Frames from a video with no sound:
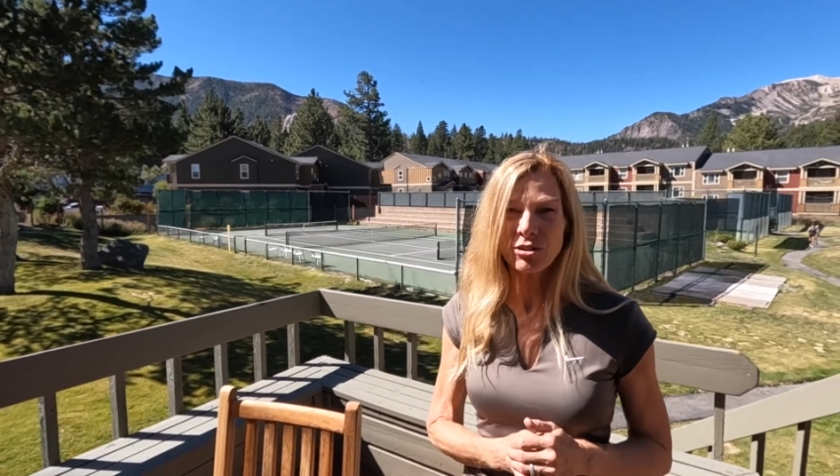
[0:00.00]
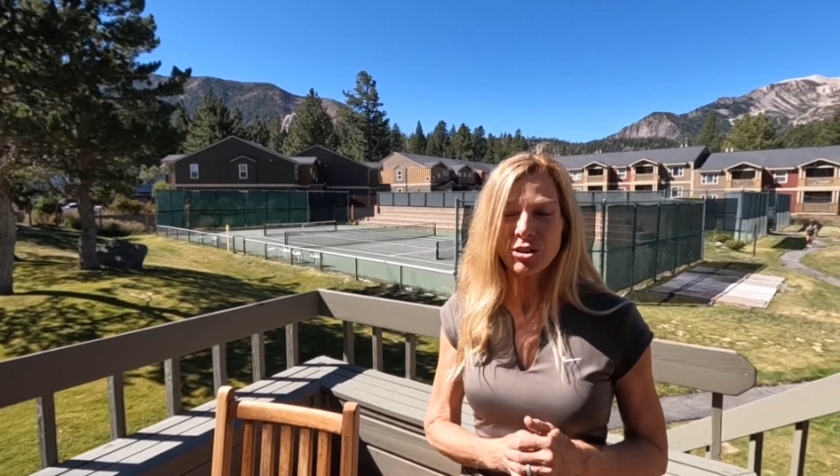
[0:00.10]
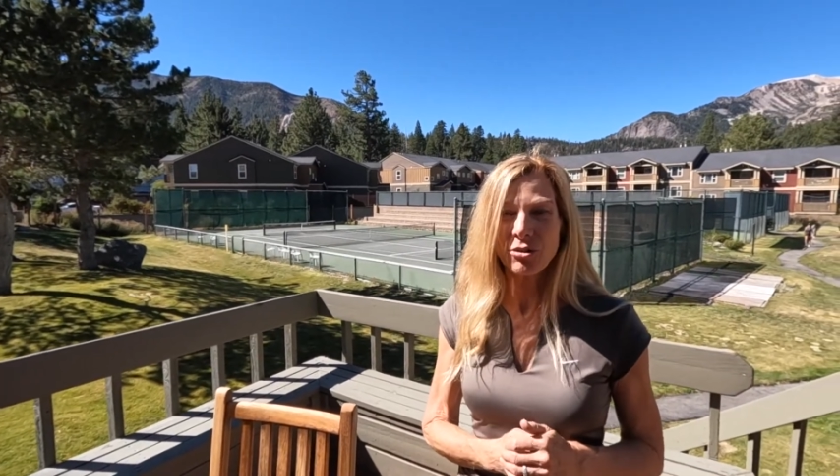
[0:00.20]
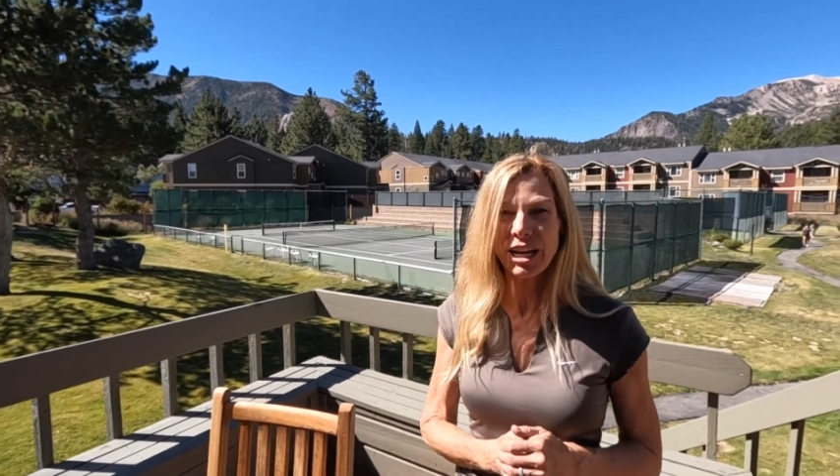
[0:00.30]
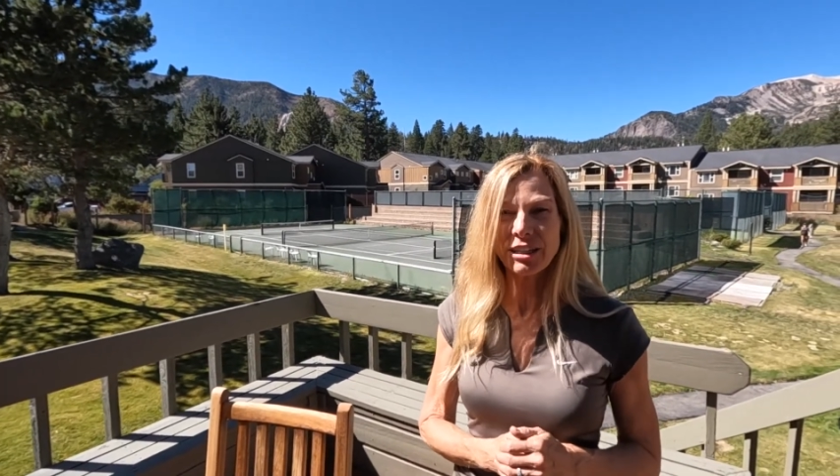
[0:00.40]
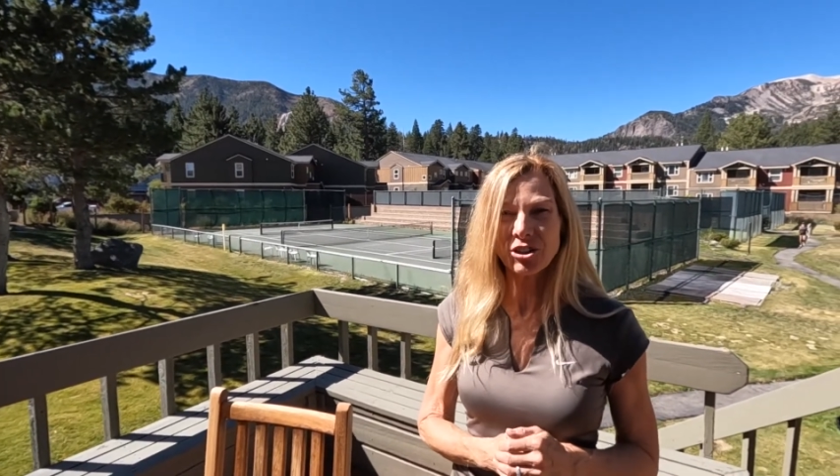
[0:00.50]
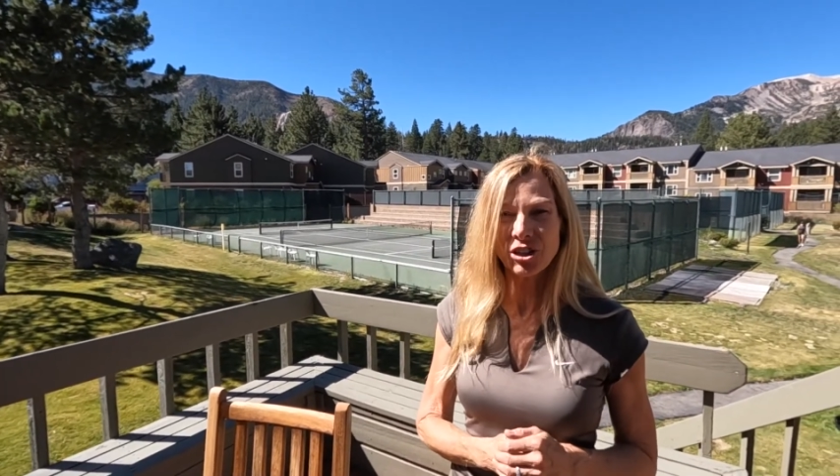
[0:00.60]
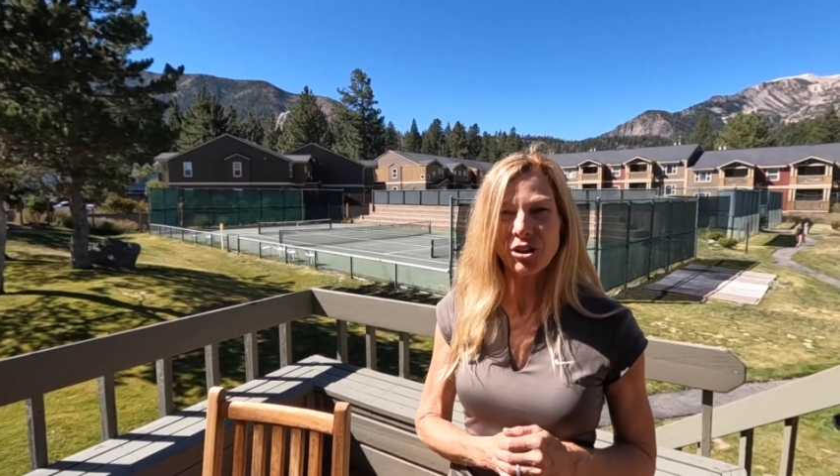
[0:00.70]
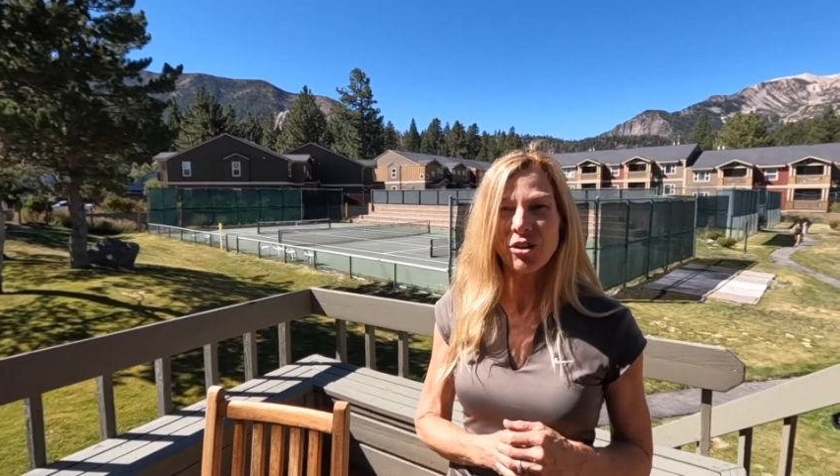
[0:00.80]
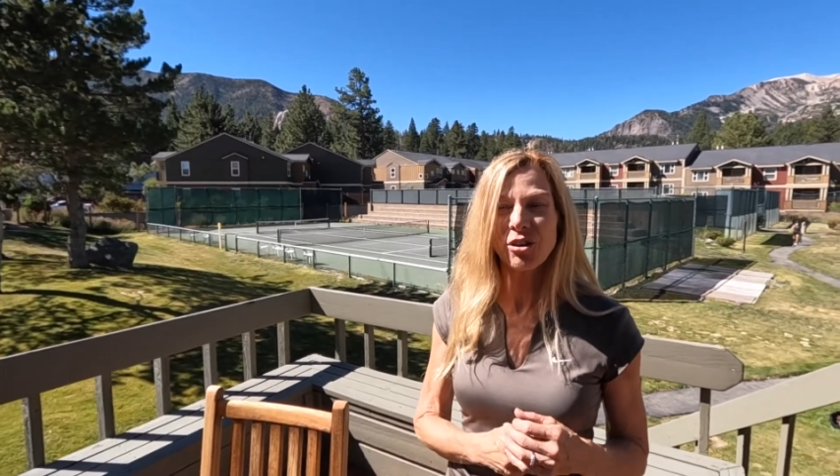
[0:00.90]
So next
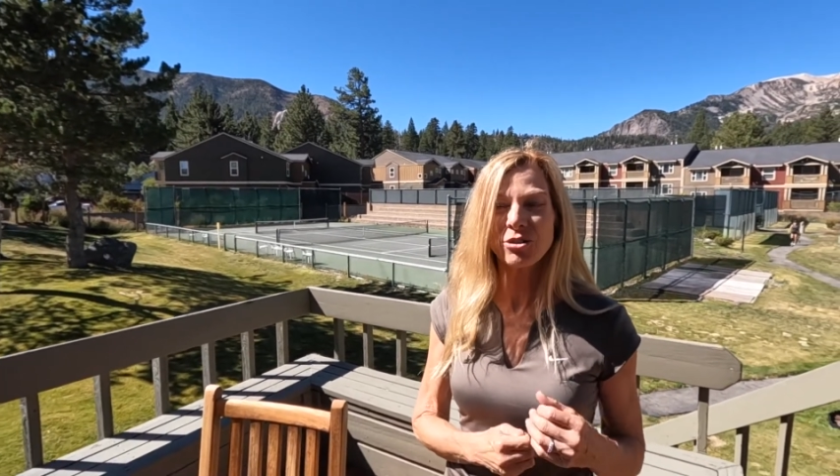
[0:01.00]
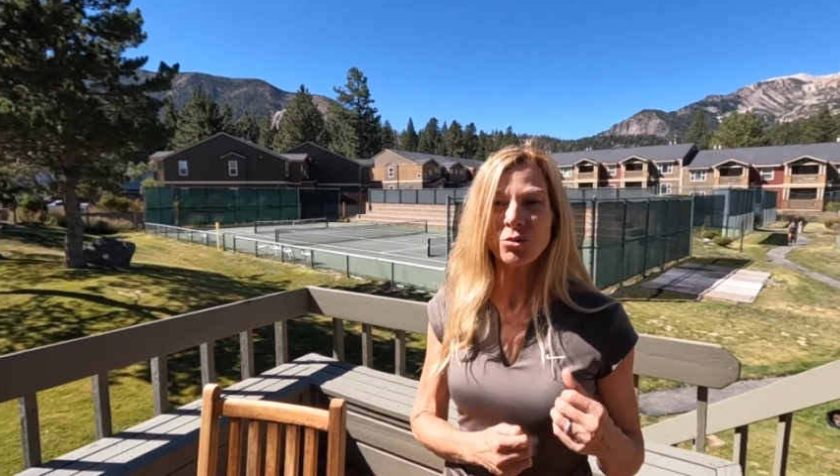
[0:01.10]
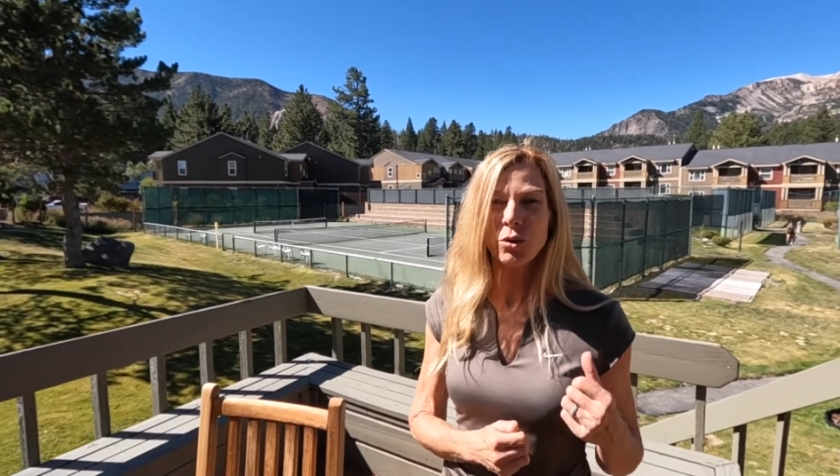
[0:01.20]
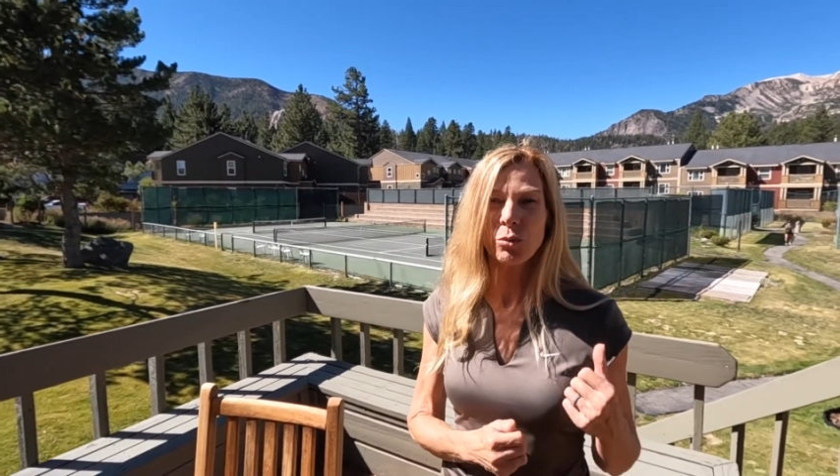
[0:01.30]
year, those will